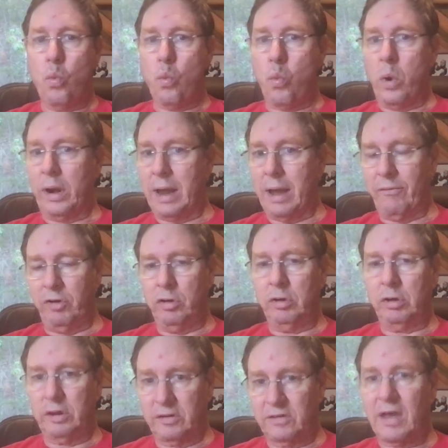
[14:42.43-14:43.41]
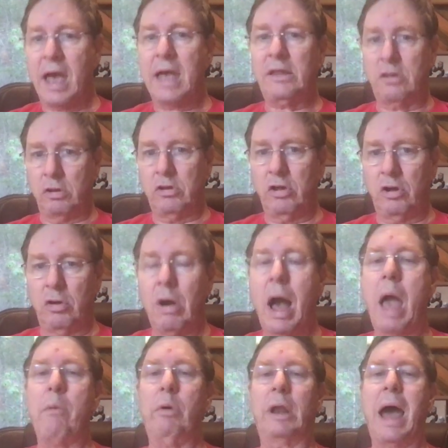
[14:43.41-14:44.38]
Whatever you decide to do,
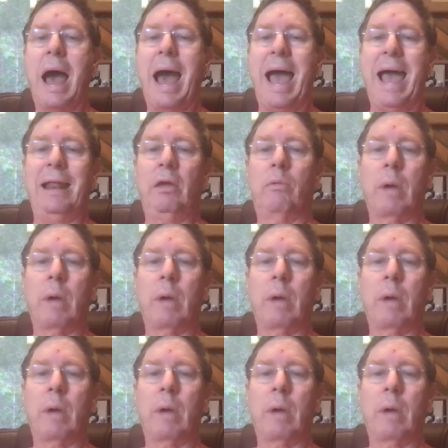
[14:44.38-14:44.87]
I would highly